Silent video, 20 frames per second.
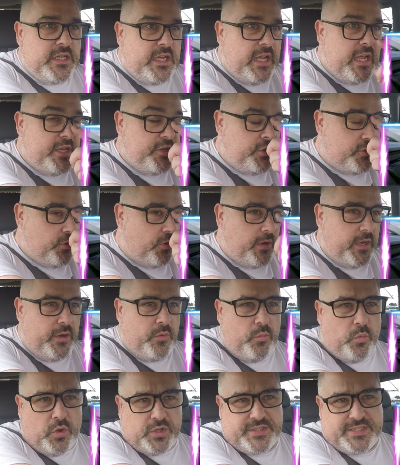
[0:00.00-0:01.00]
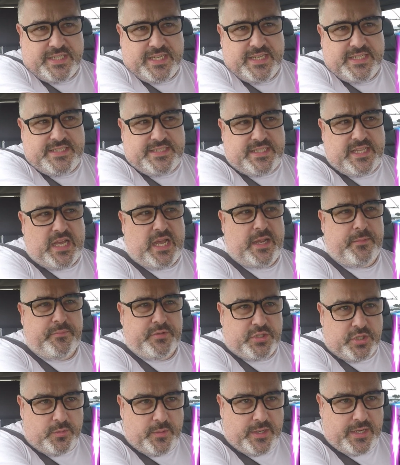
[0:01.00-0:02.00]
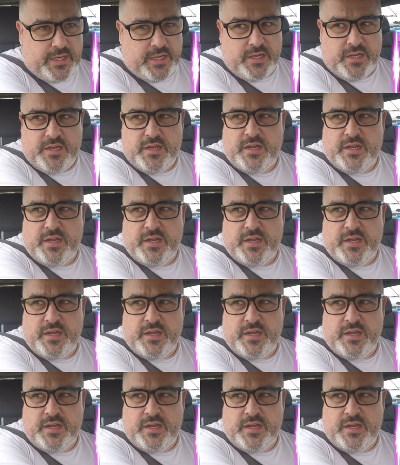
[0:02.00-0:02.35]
enjoying what it is that I'm doing.